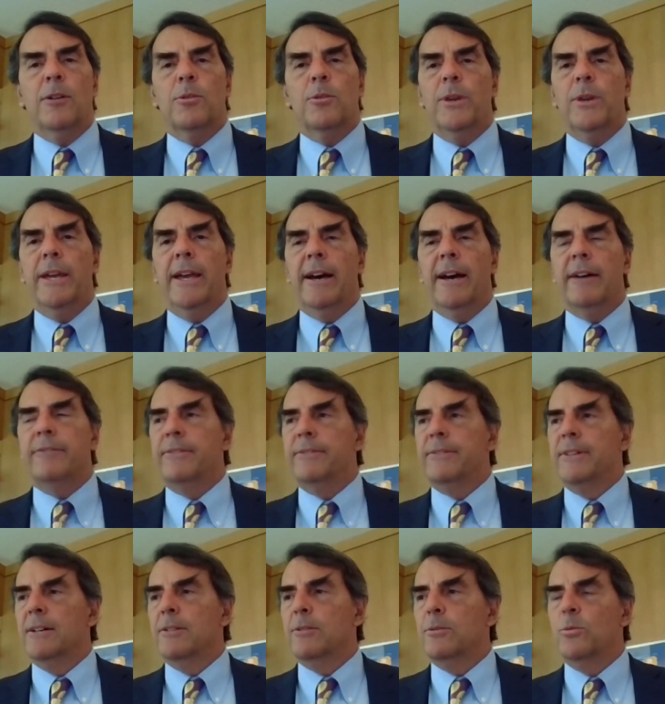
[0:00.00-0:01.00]
we have
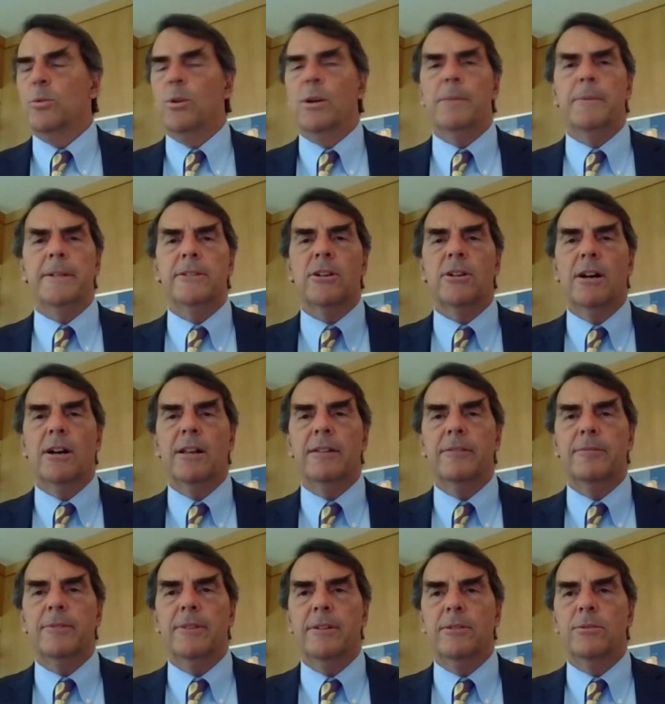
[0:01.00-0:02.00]
a woman
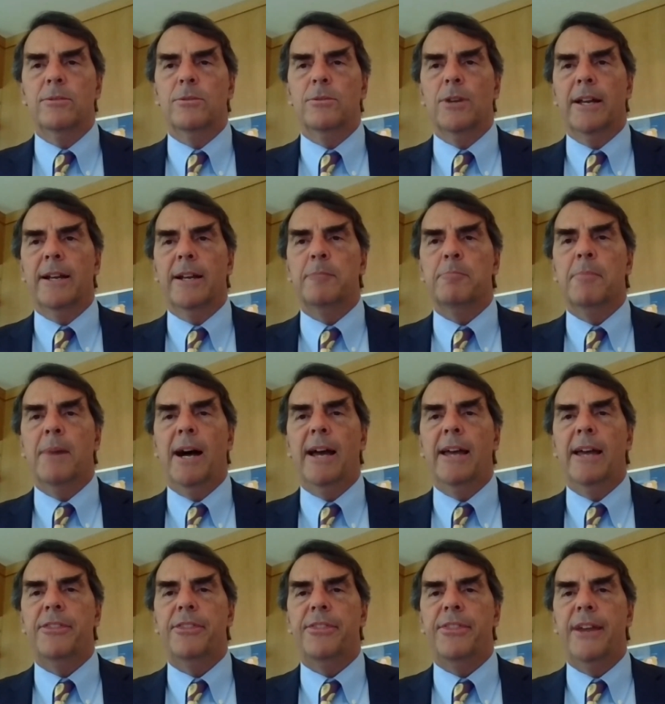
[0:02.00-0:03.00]
running My
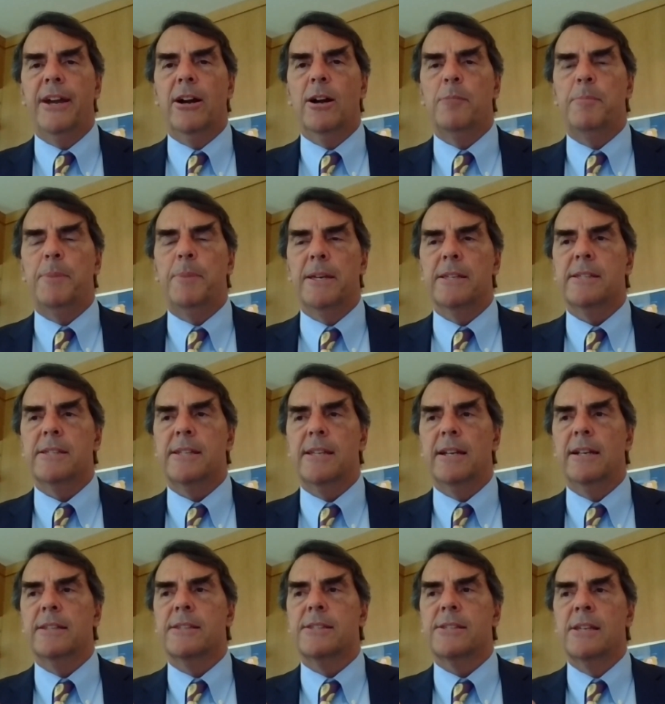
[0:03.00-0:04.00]
Therapist,
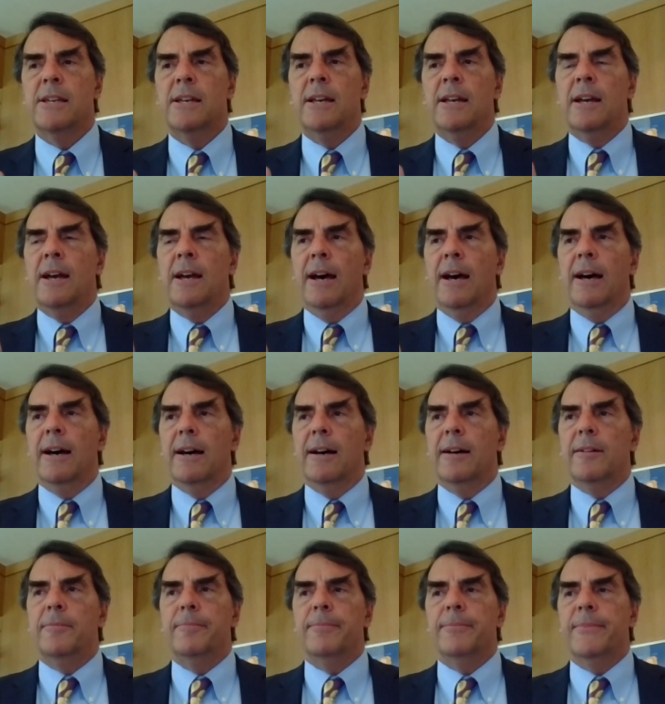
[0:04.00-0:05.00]
and it's
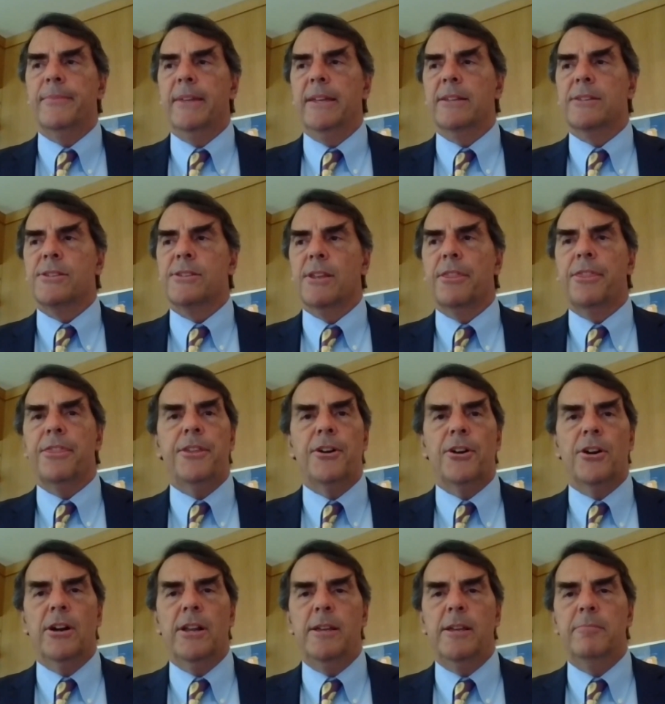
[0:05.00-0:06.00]
a
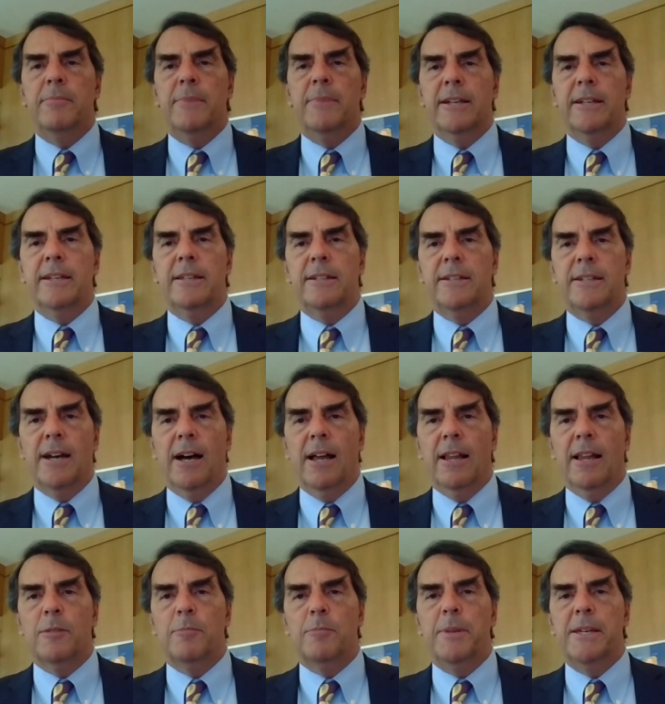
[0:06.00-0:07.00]
$30 million
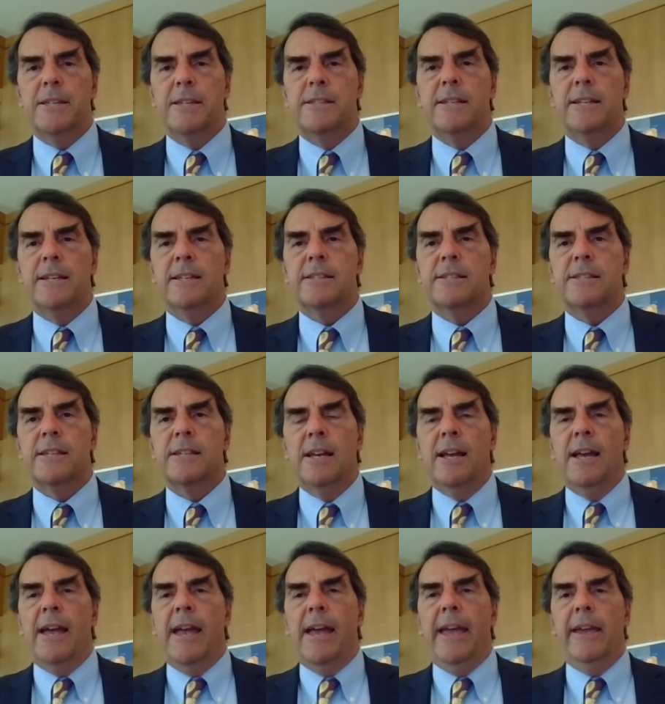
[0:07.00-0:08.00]
business,
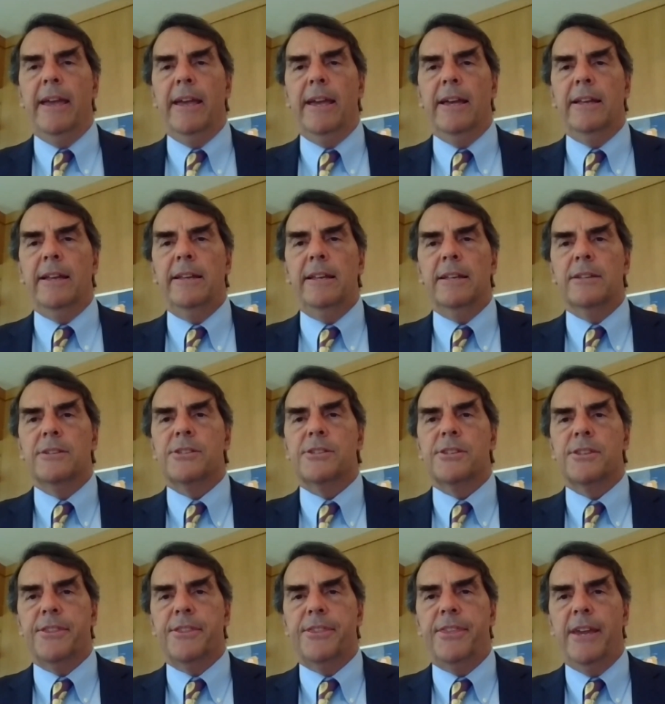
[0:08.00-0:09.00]
and it's
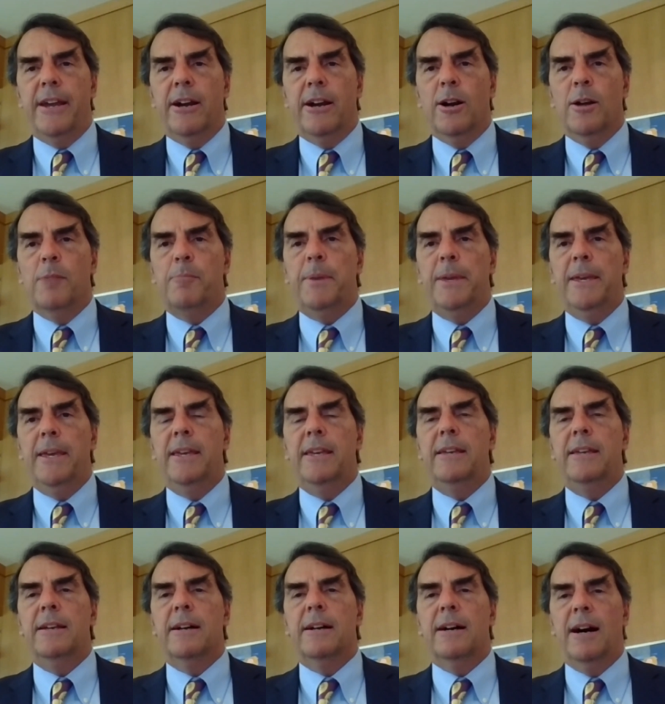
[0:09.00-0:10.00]

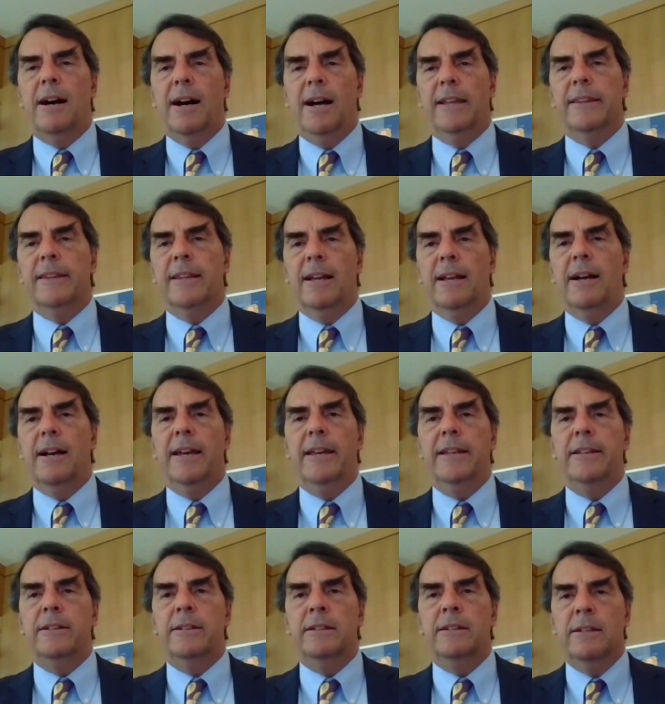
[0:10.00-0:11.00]
therapy
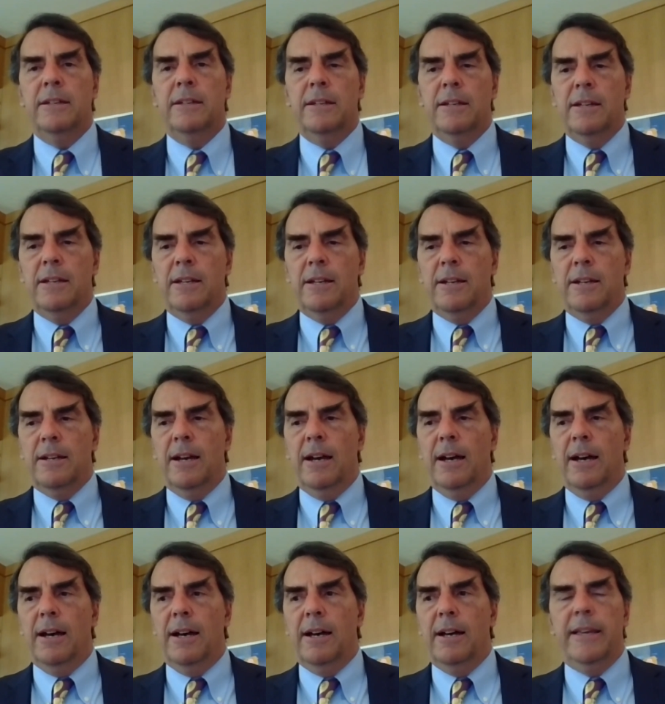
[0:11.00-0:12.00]
online
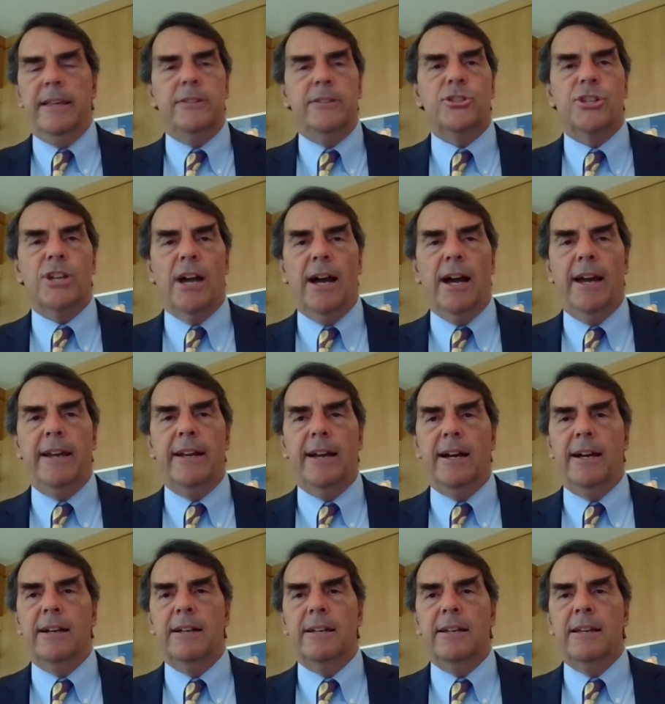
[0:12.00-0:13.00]
in China.
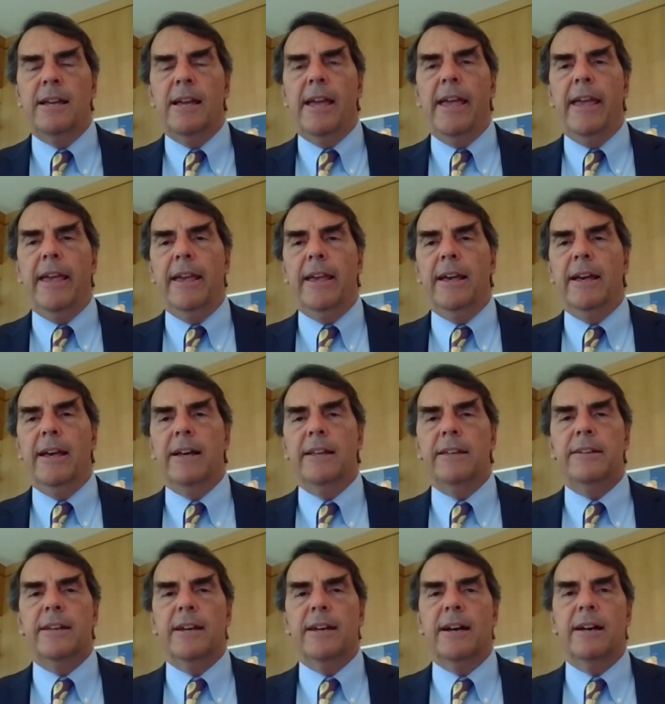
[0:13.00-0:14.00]

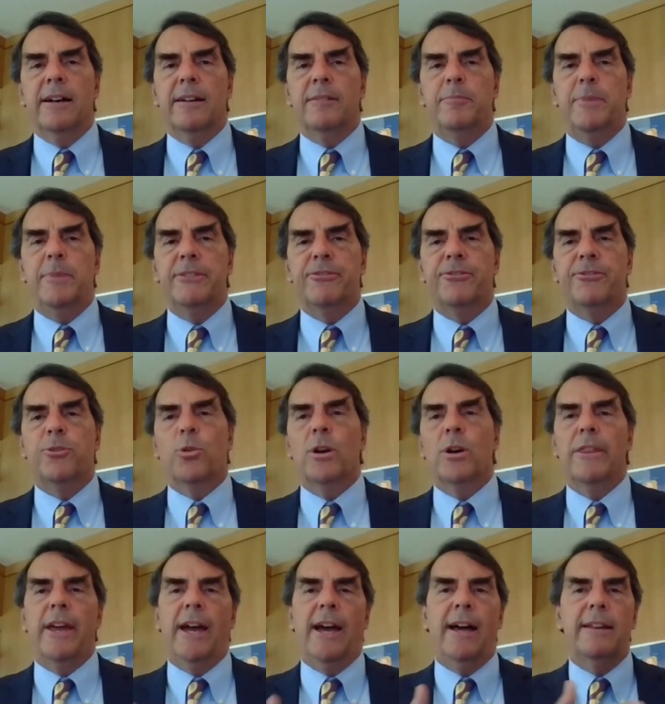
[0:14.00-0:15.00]
And before
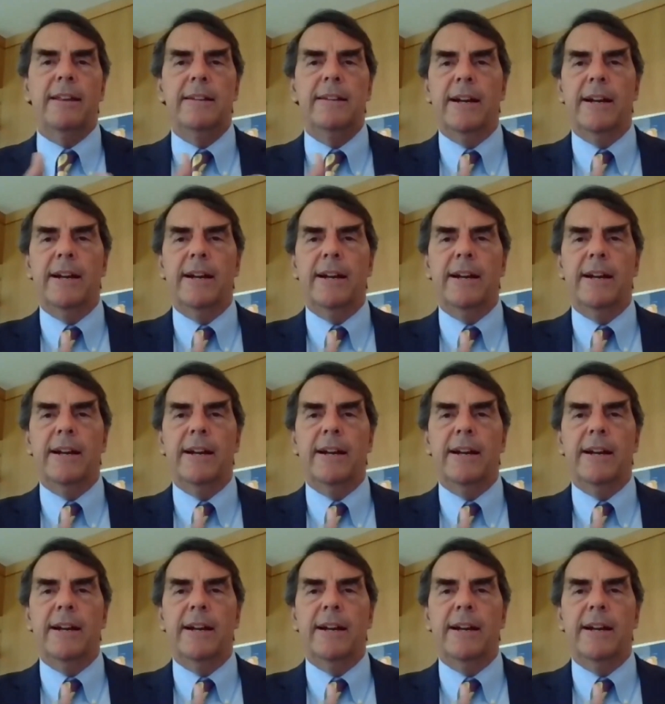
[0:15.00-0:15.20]
that,